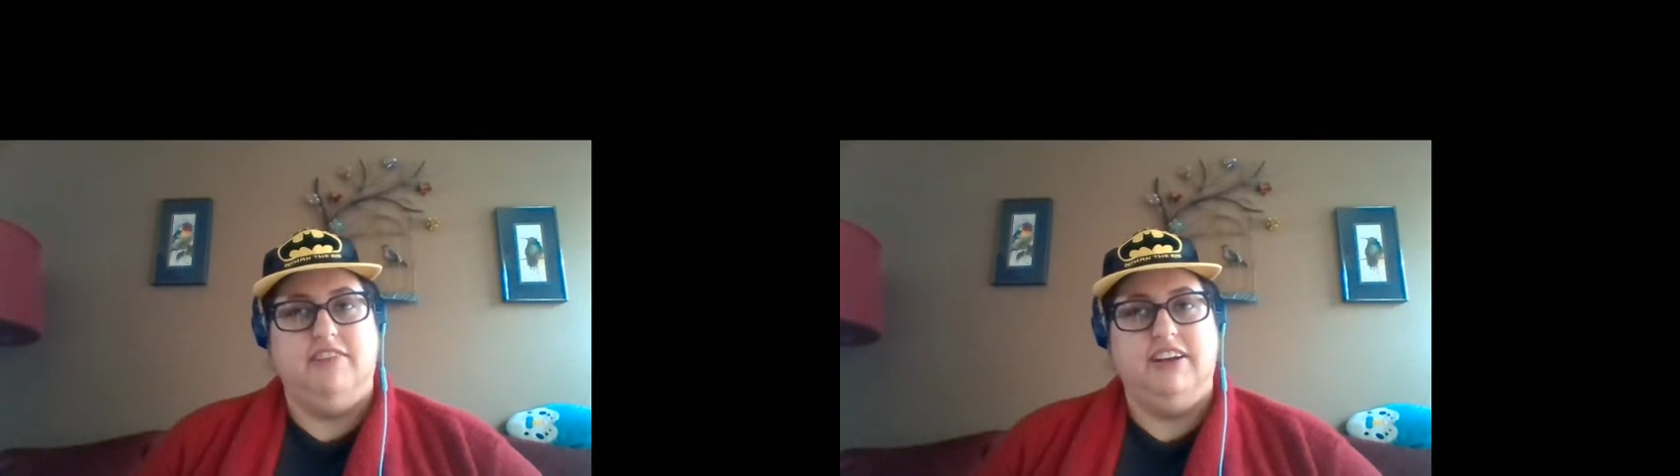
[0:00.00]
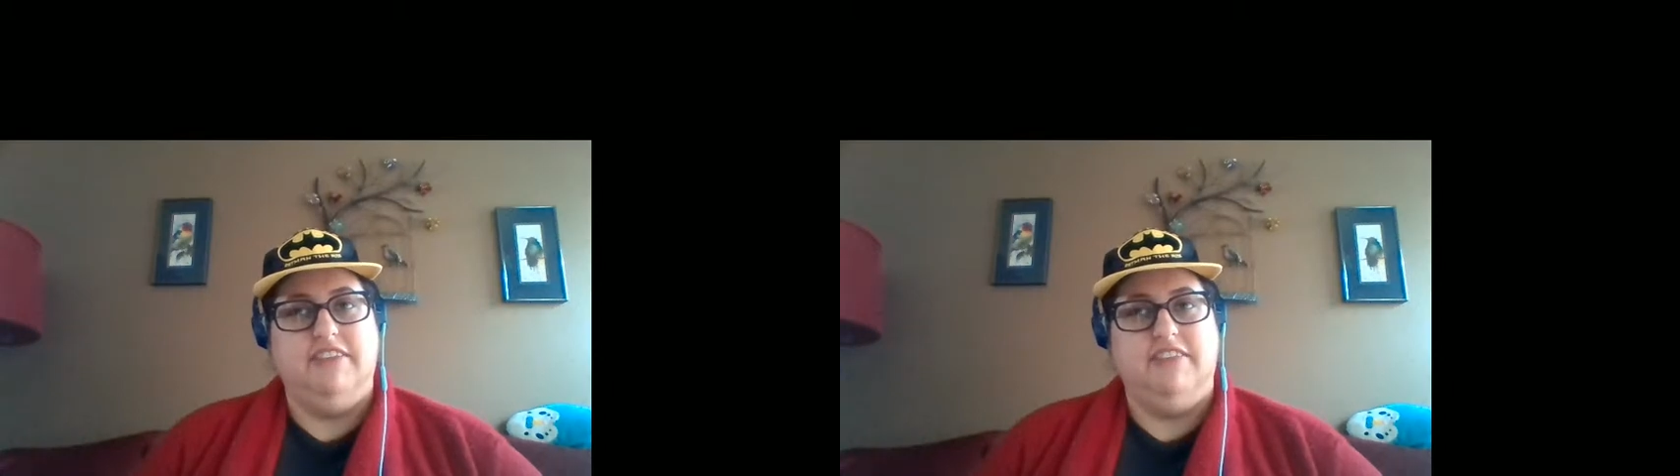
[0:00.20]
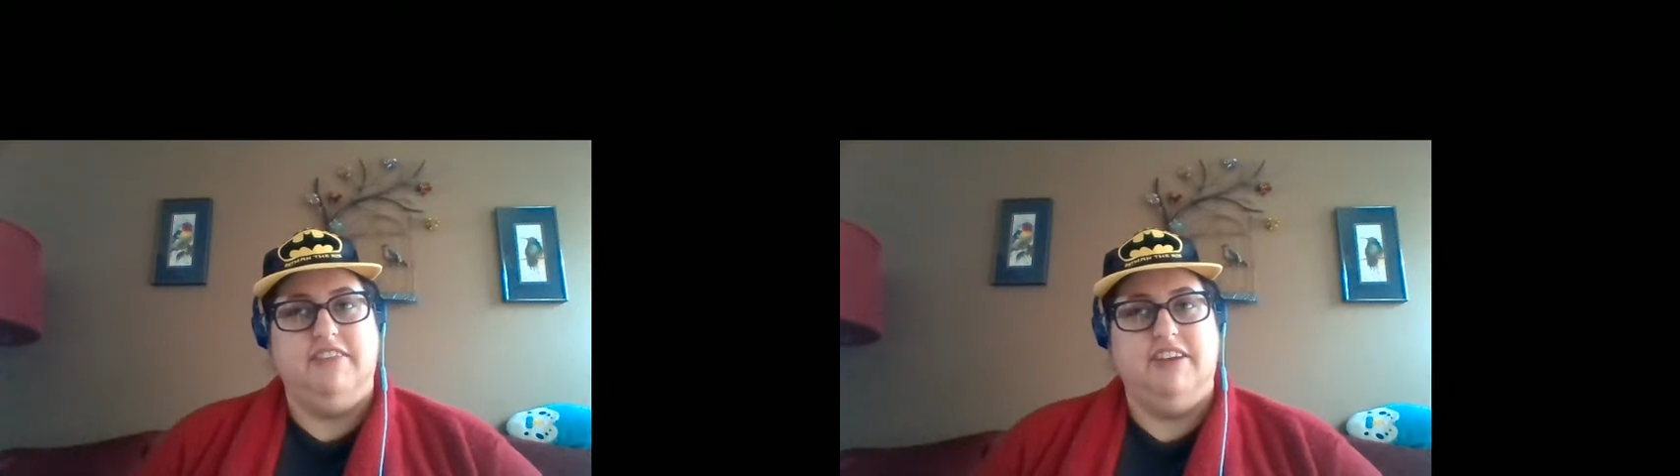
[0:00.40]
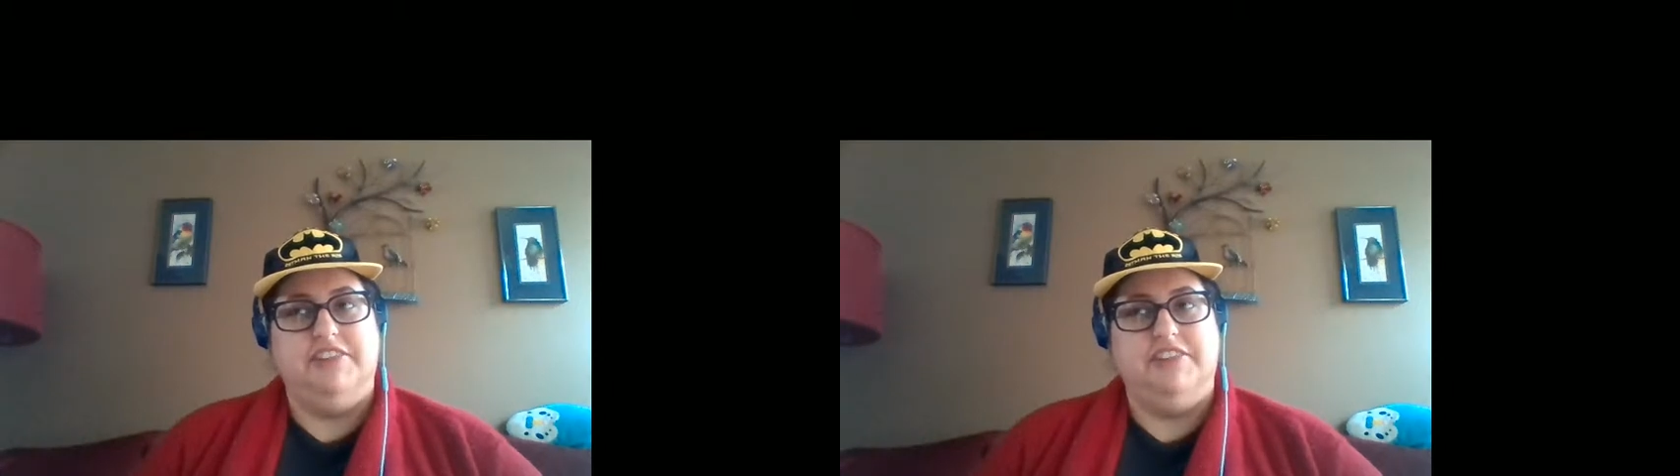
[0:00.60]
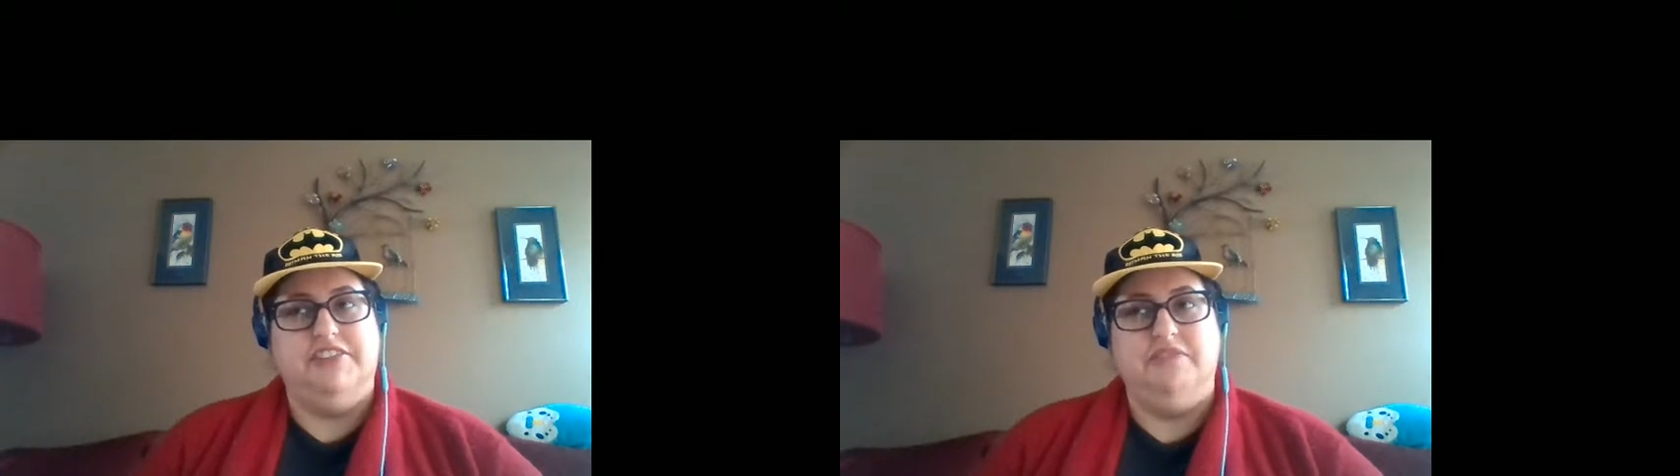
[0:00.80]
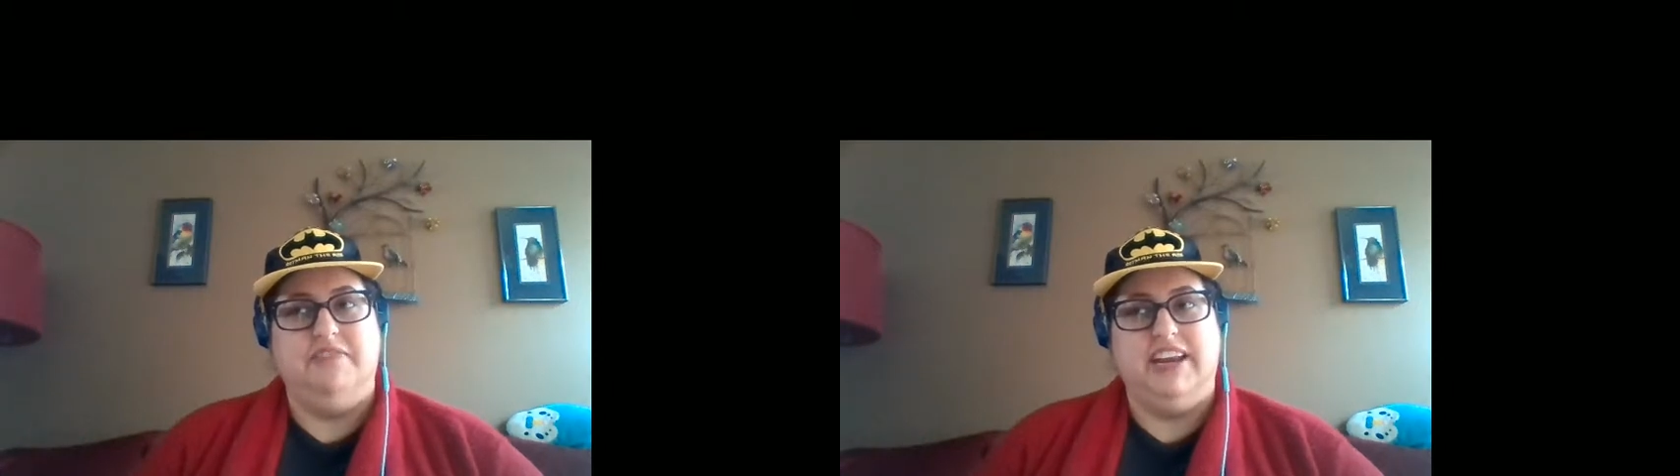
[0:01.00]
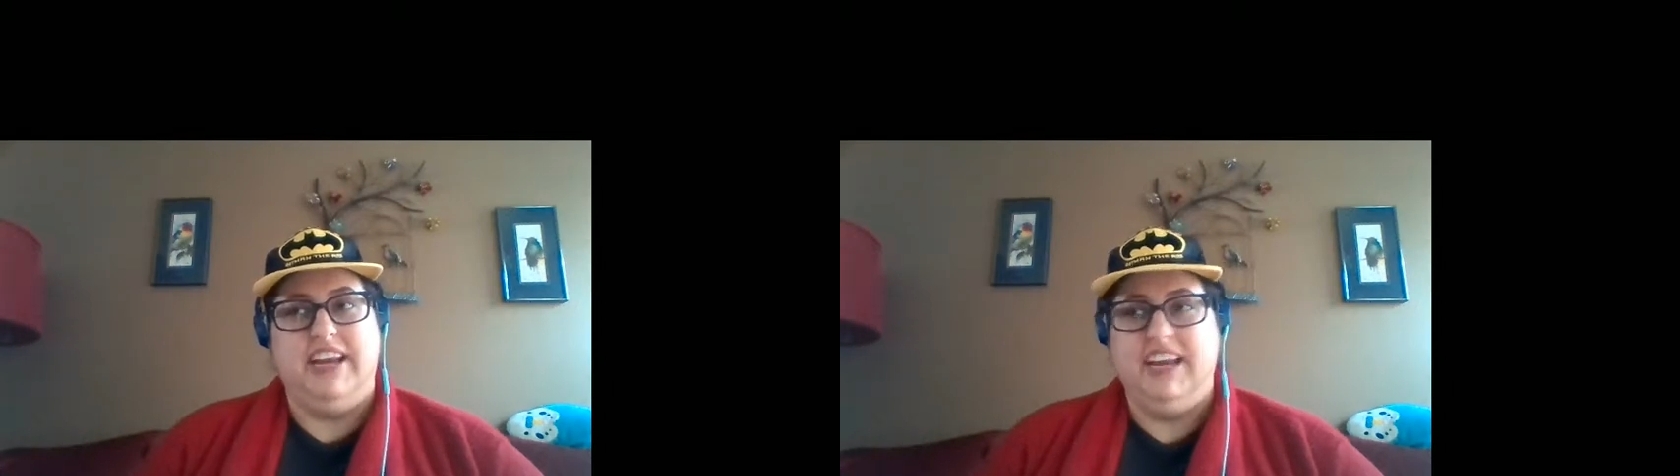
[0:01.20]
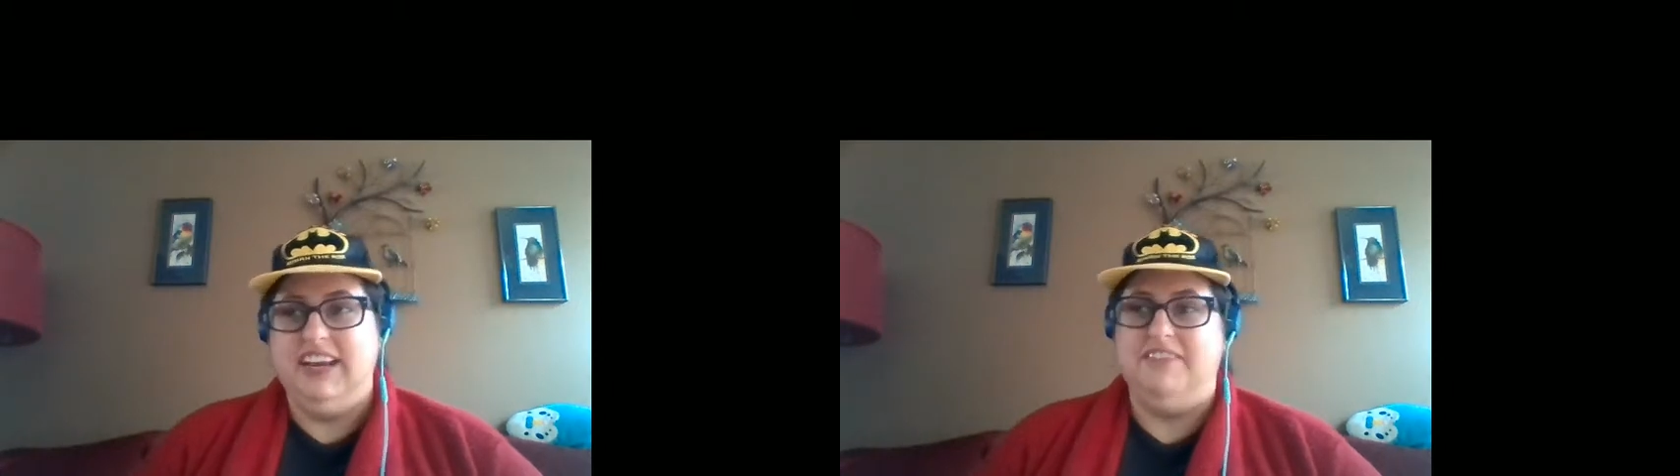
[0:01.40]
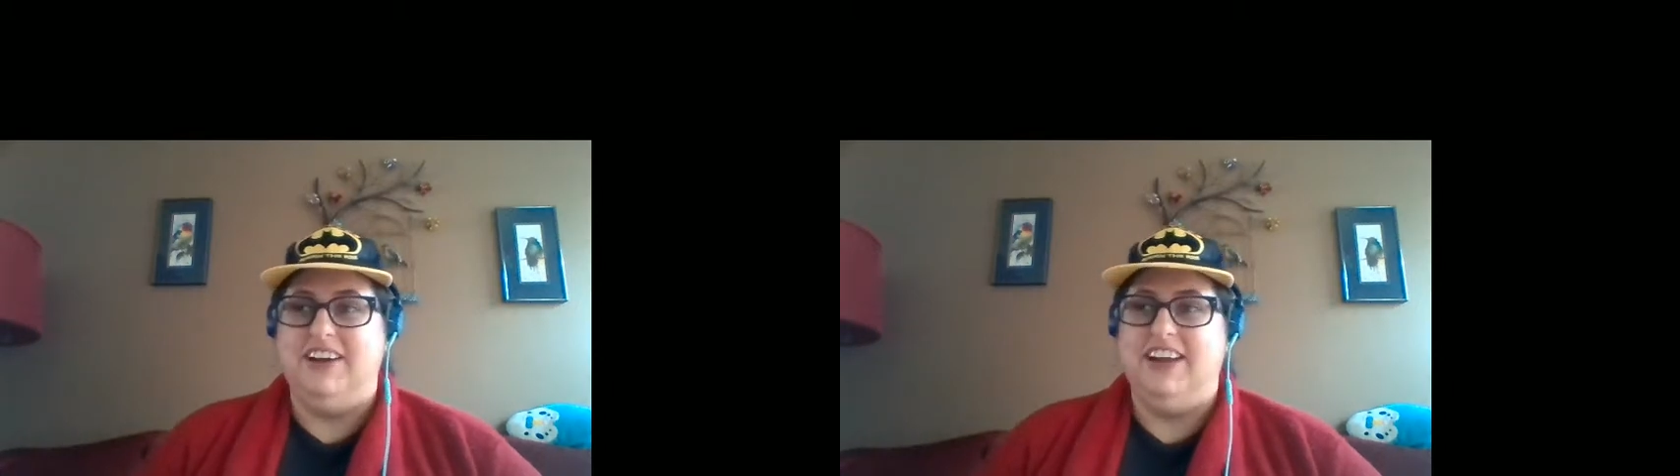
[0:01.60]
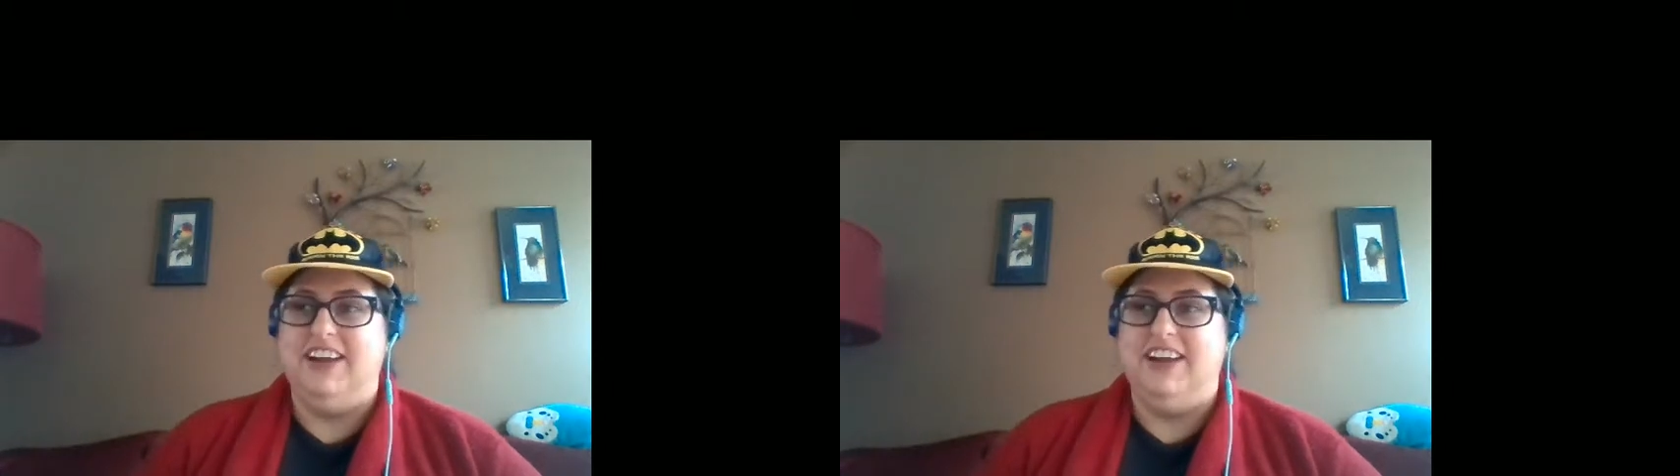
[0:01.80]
You never said we needed one.